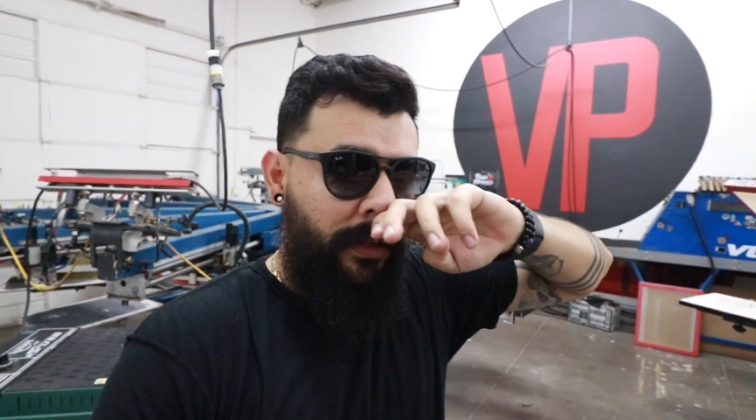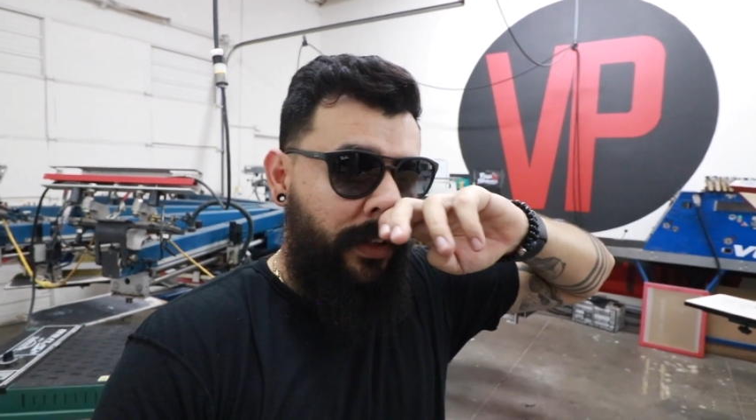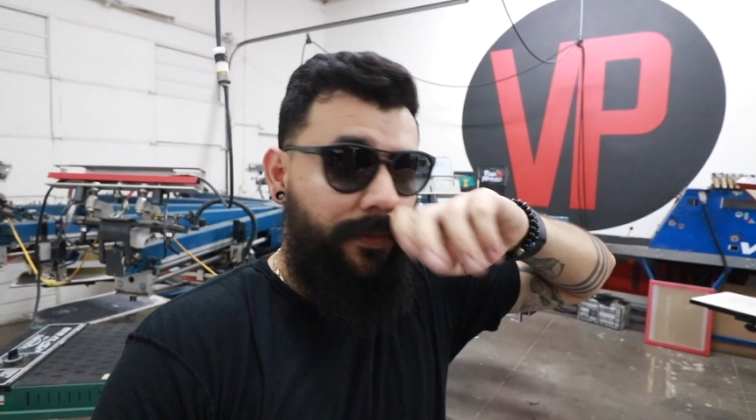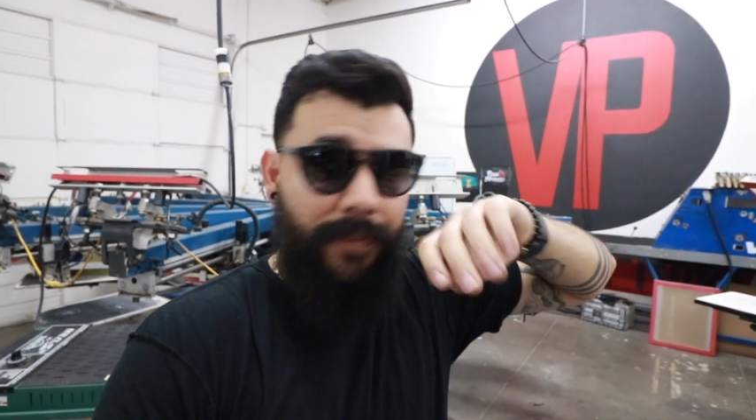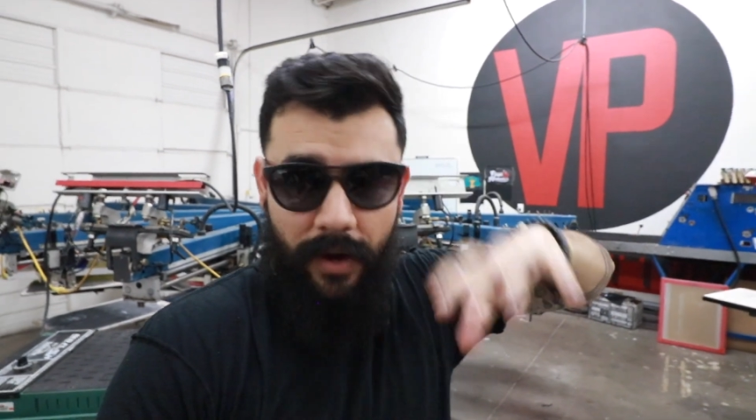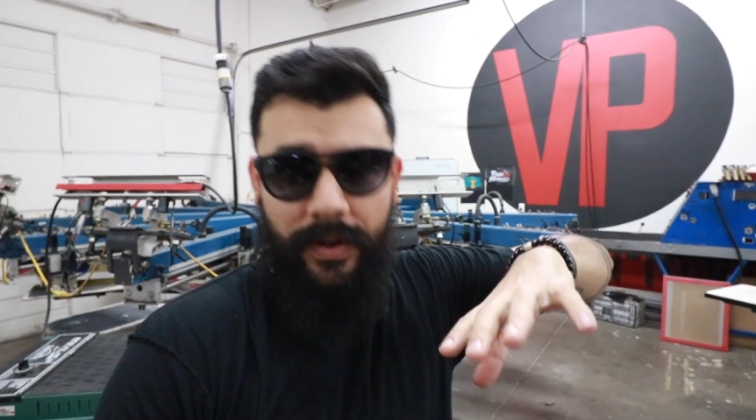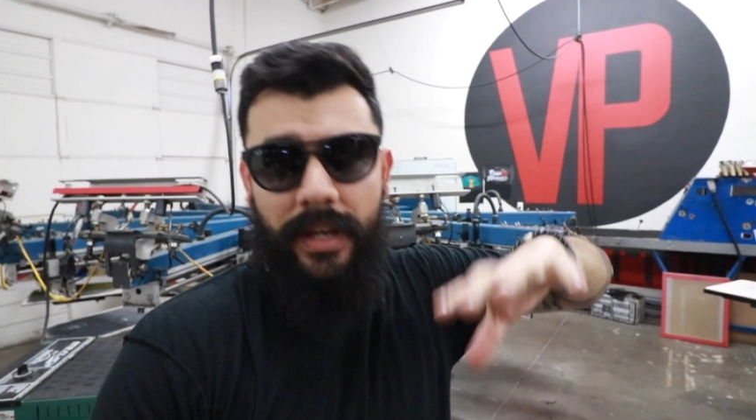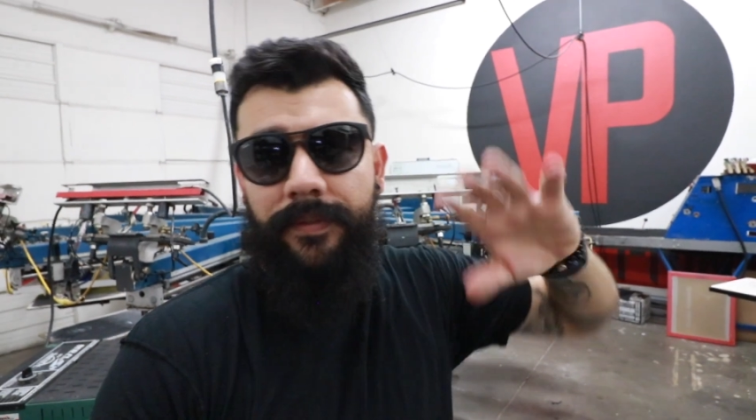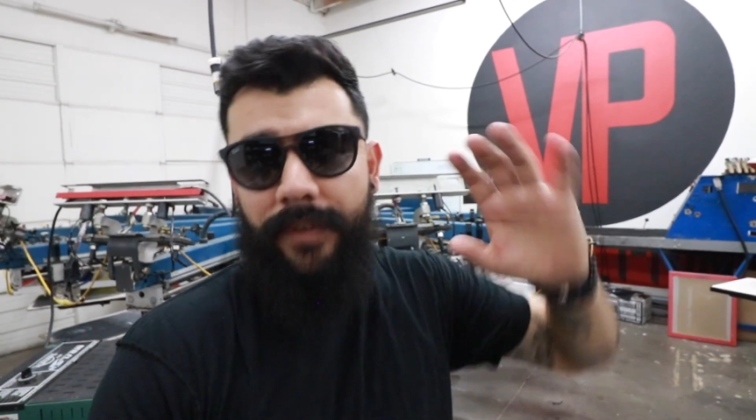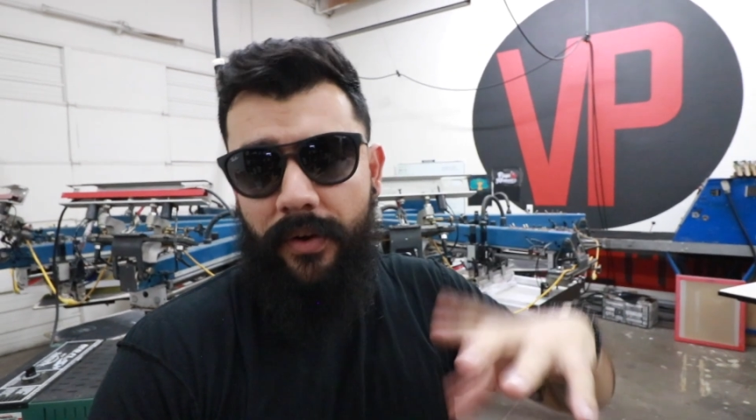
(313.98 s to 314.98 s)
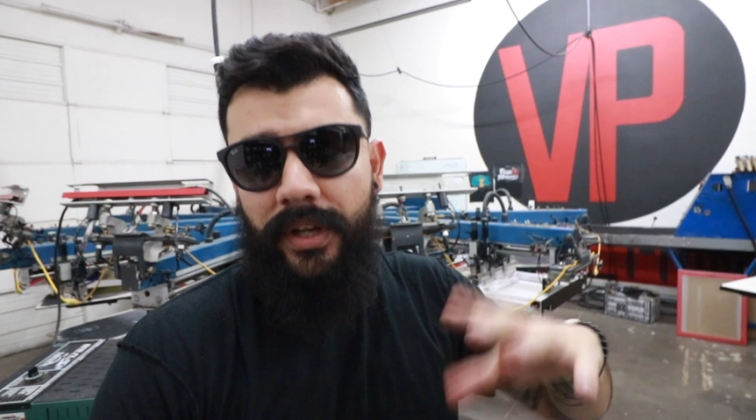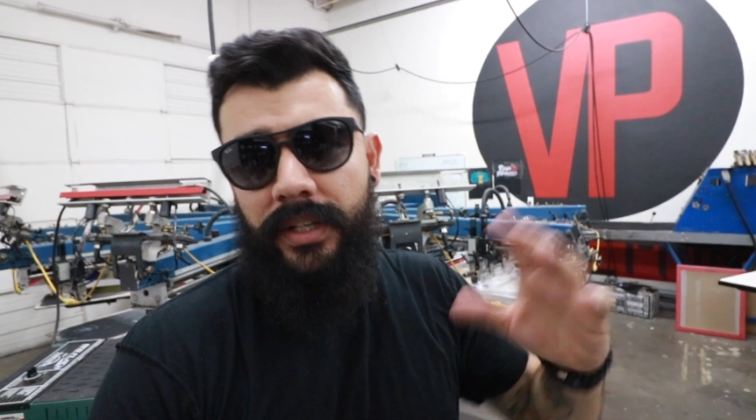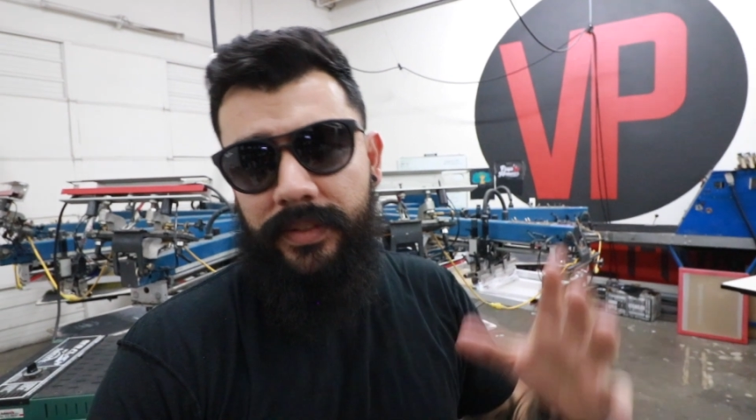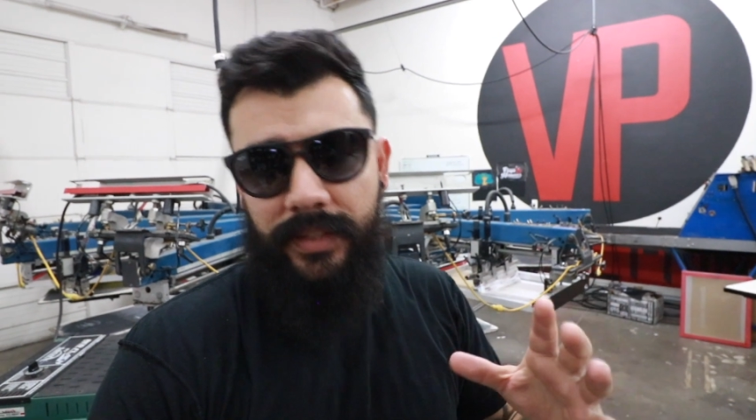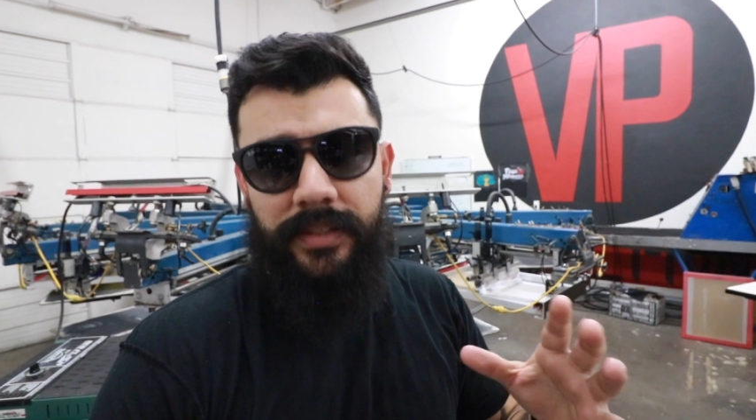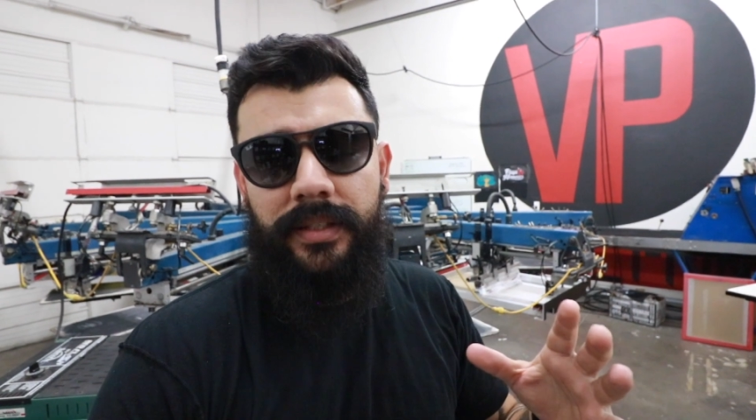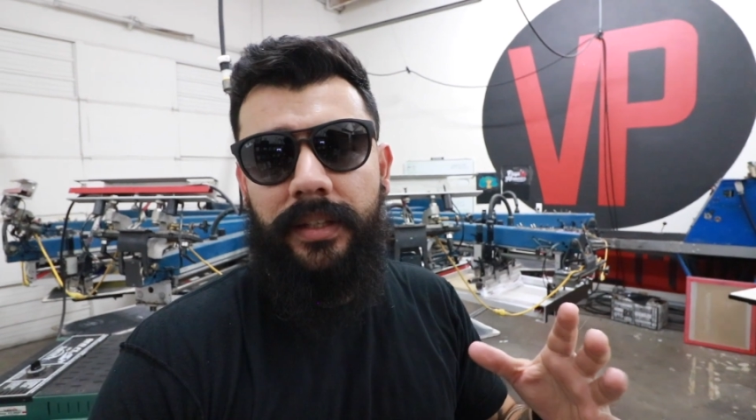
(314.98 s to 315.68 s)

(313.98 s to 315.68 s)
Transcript: very, very consistent,